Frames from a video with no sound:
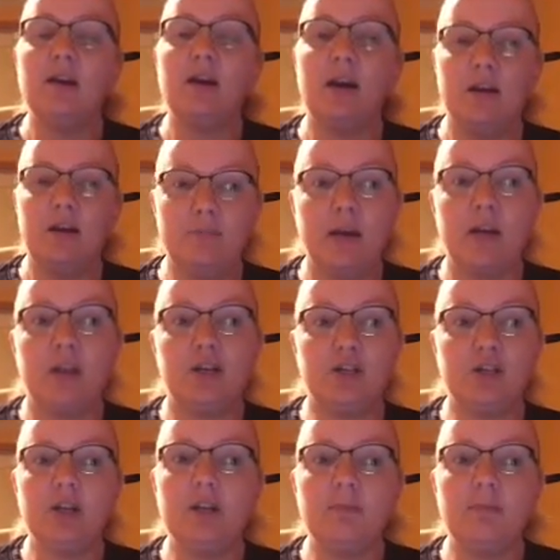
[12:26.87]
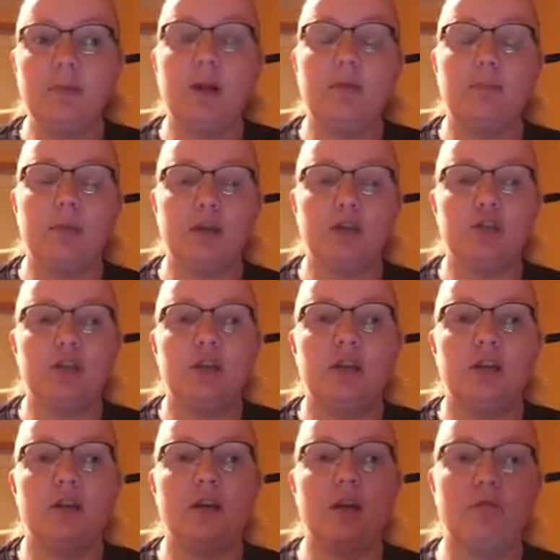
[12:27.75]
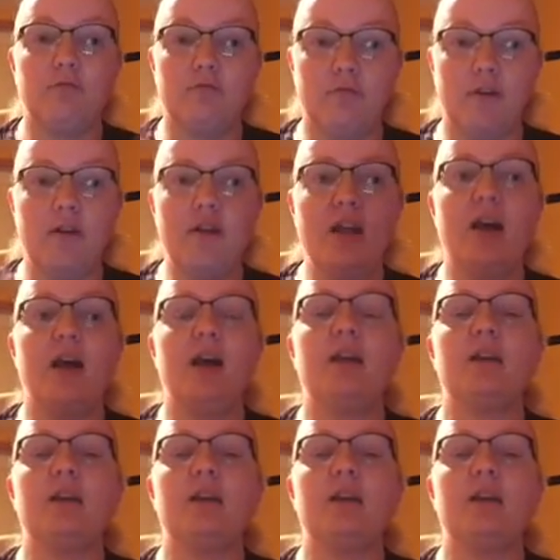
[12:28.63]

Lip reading: I managed it, and I managed it at a very high